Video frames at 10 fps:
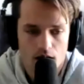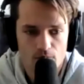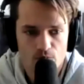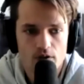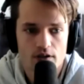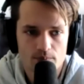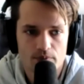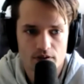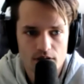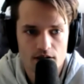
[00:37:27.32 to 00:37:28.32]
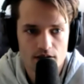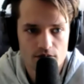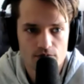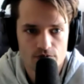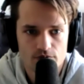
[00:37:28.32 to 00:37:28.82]
really
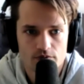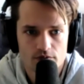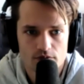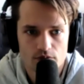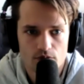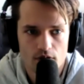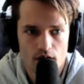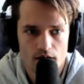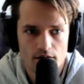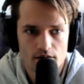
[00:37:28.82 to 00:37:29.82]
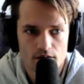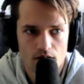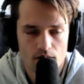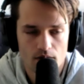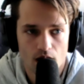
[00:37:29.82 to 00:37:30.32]
believe that
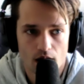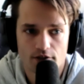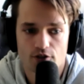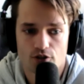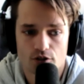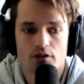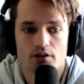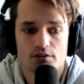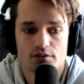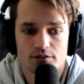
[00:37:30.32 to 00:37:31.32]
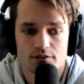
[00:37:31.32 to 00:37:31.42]
I could,